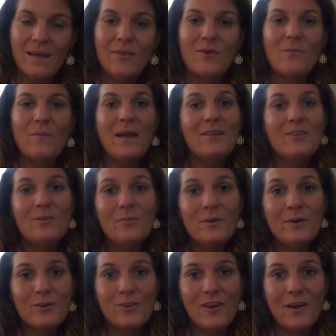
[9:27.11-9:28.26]
They're meant to
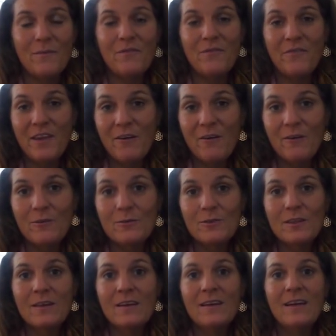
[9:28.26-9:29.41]
push up
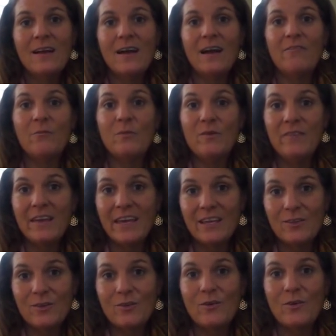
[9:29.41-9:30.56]
fears of moving
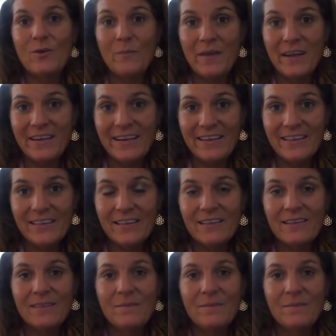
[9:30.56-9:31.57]
into your bigness.